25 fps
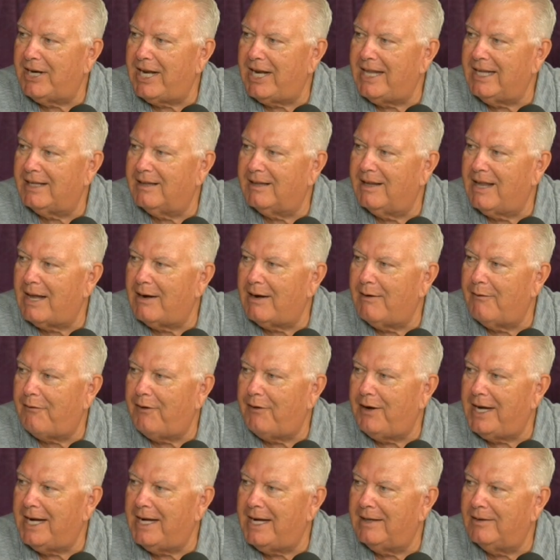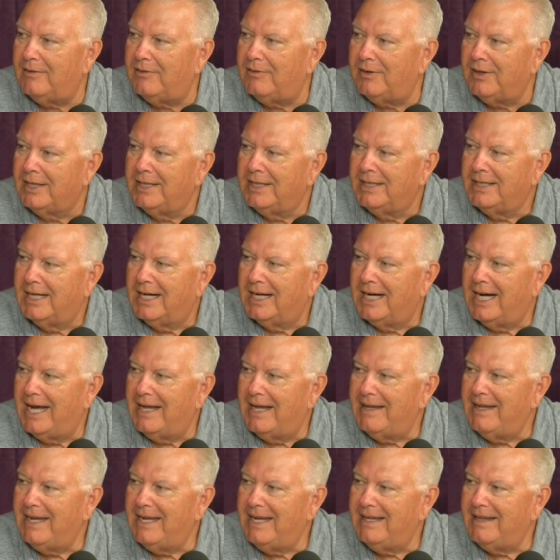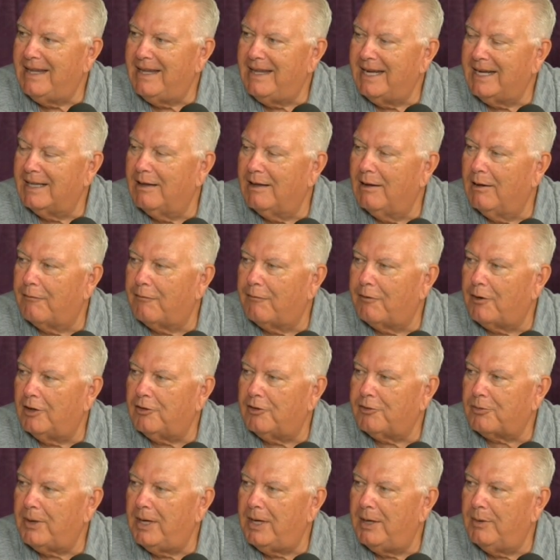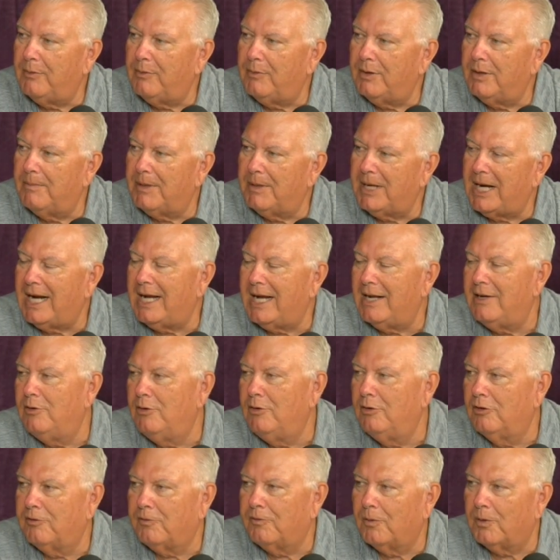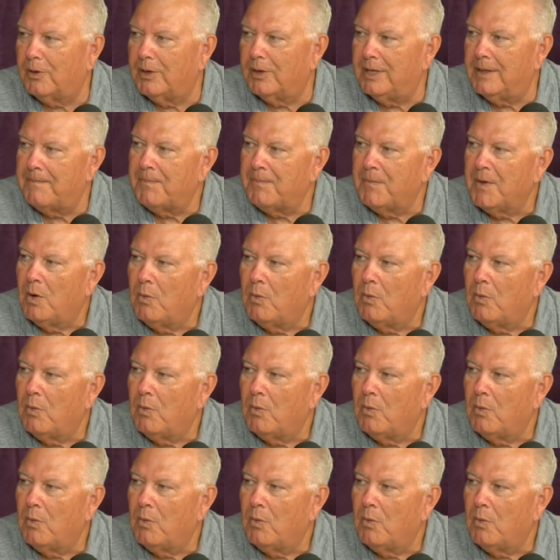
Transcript: I think a lot of fans, they get a little frustrated with him. But I got news for you.